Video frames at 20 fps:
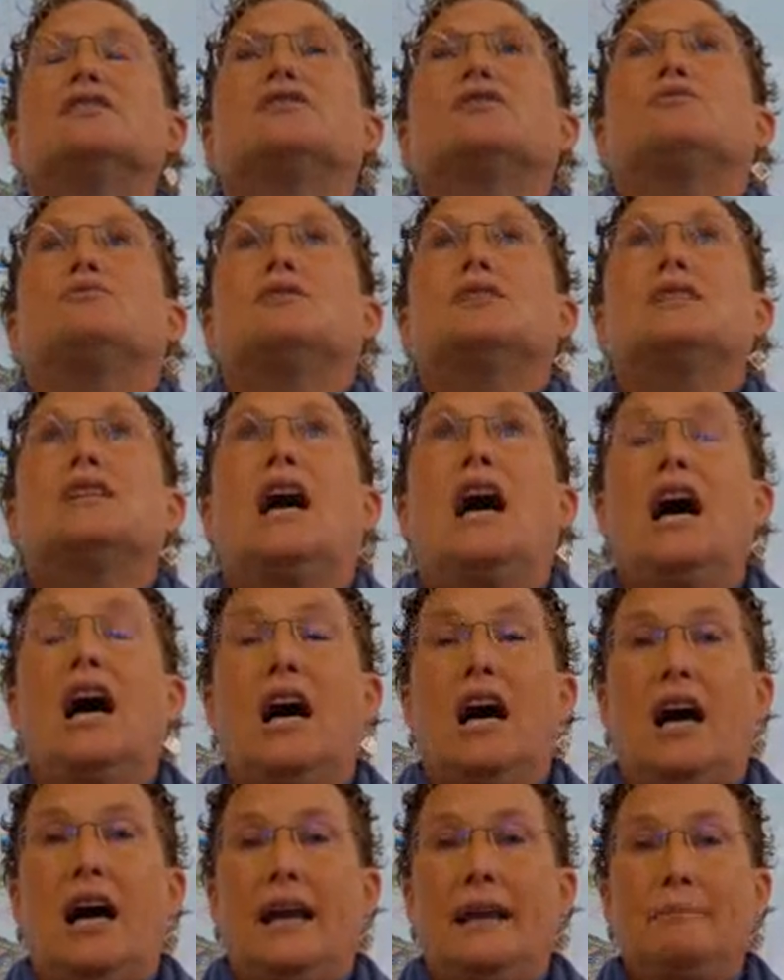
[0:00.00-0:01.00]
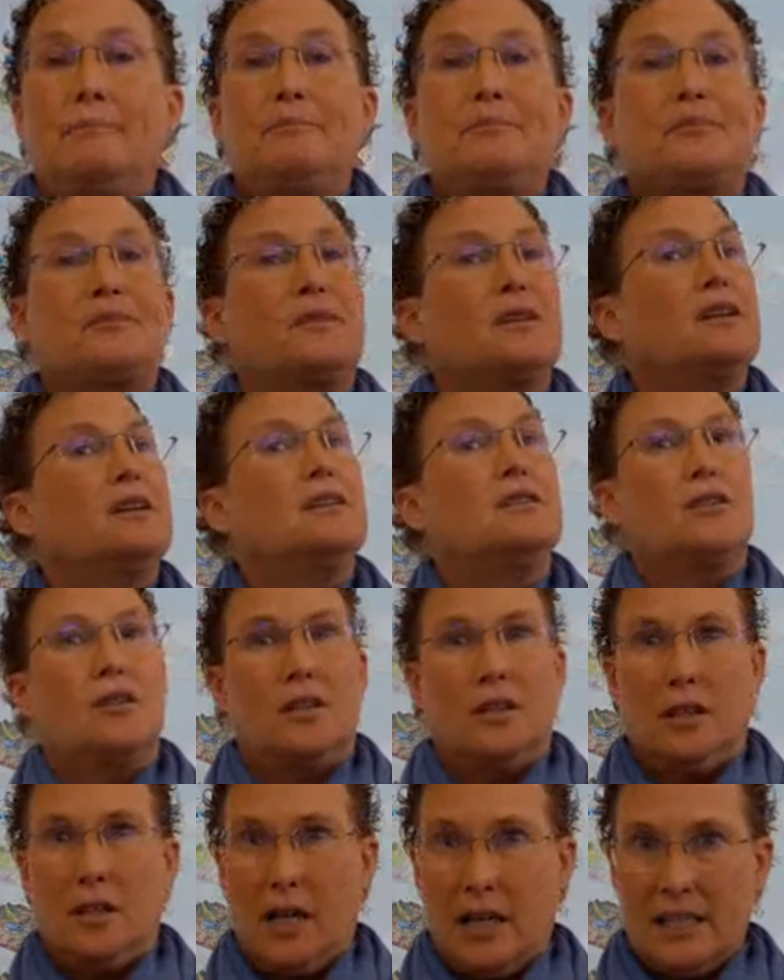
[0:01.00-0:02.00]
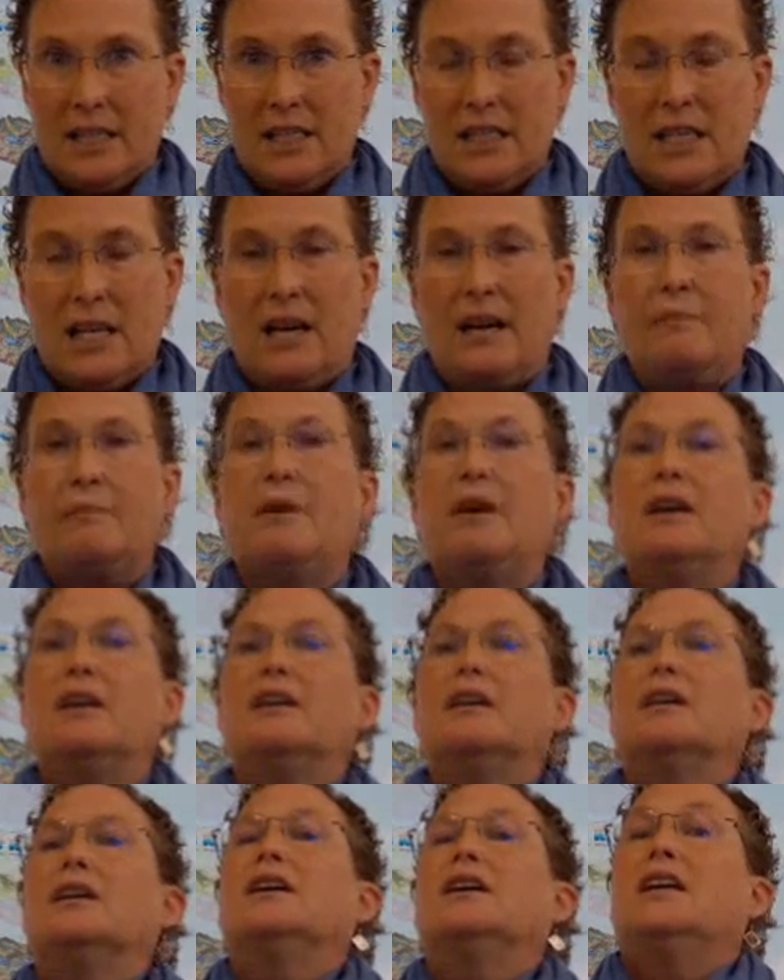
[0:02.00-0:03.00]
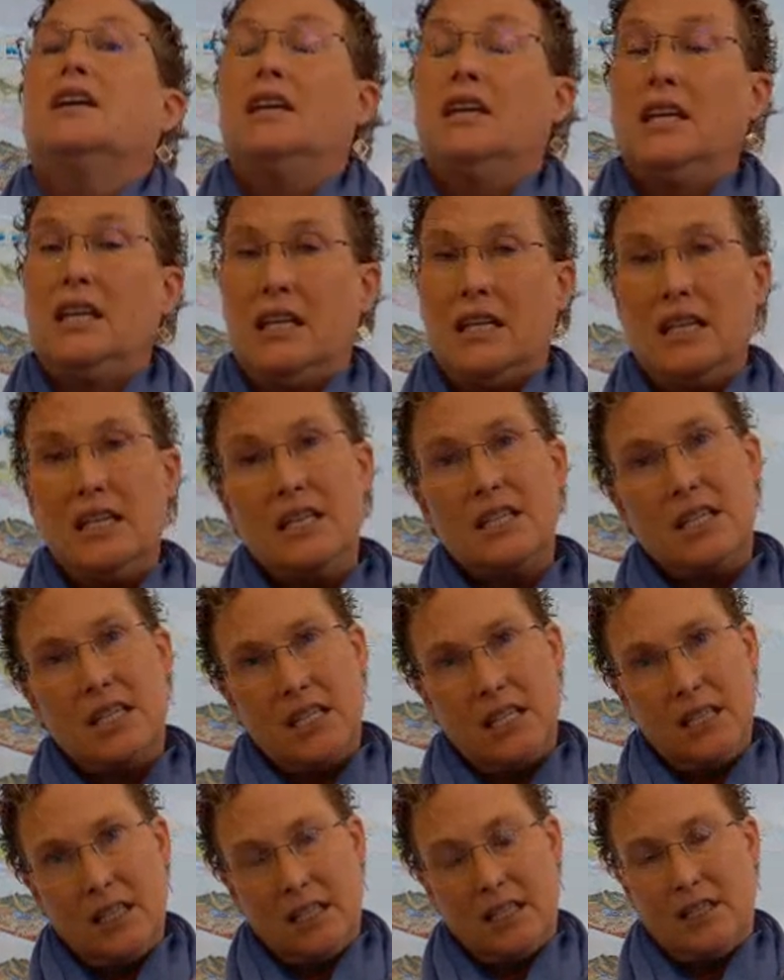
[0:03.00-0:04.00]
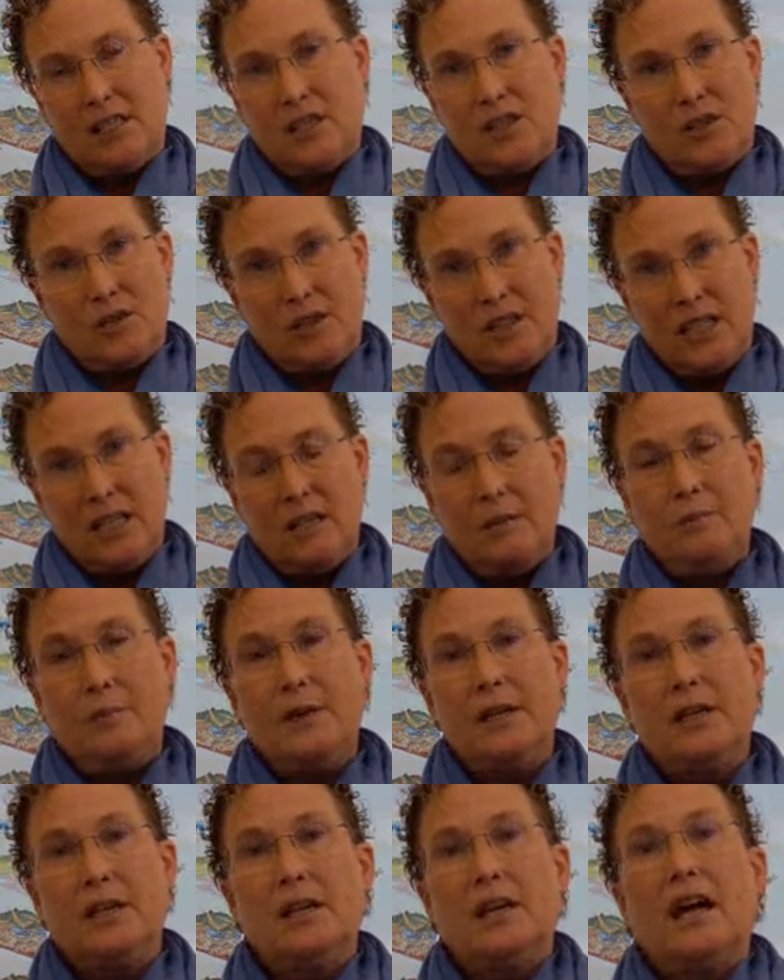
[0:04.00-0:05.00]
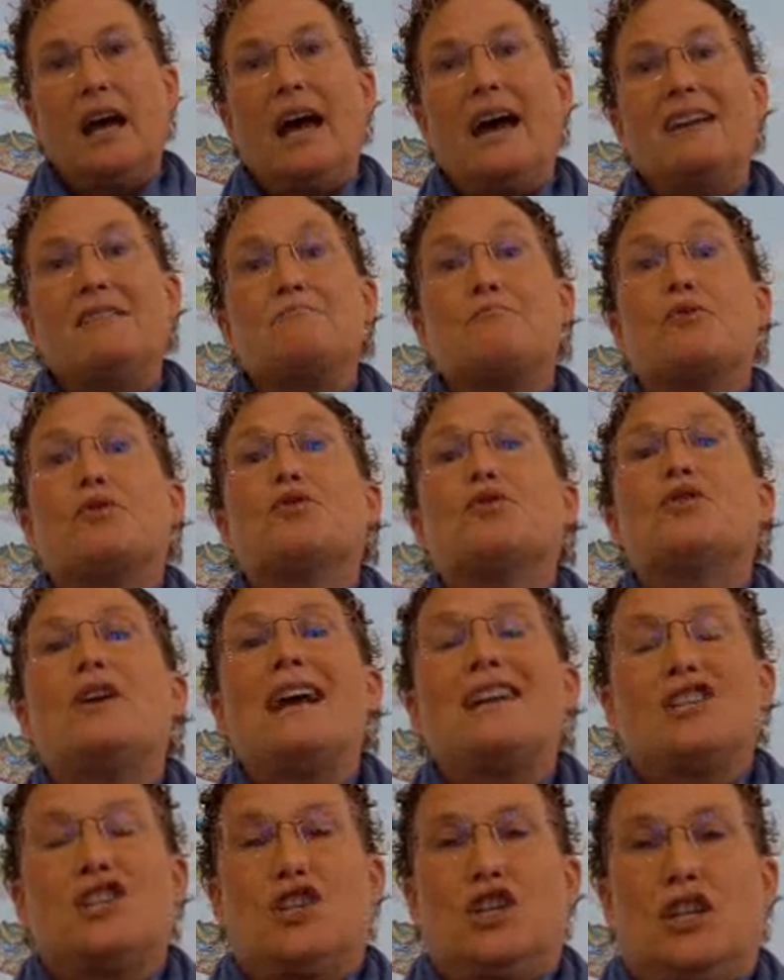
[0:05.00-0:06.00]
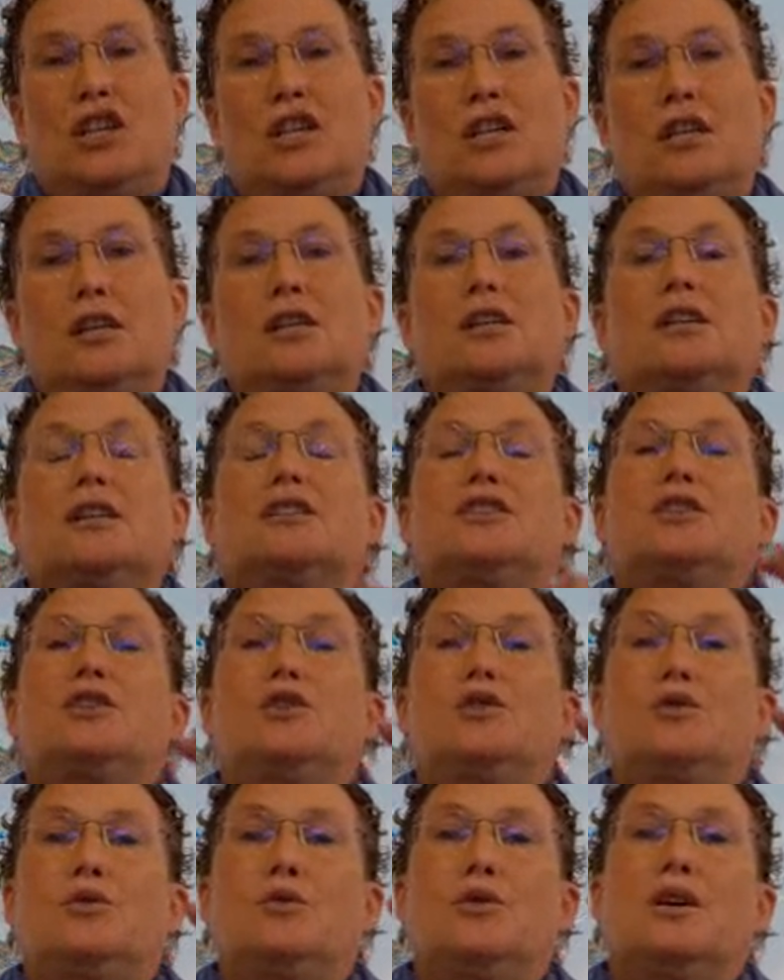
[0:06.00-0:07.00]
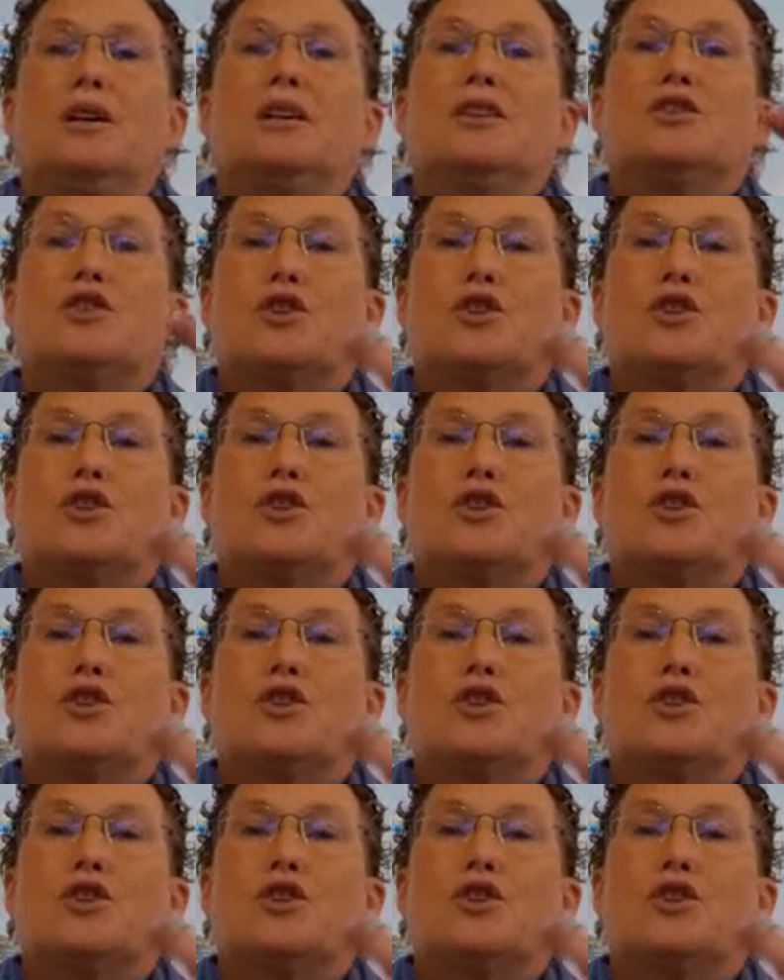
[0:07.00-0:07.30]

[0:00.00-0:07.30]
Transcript: So time, took lots of time, heat, because it's deep, and pressure to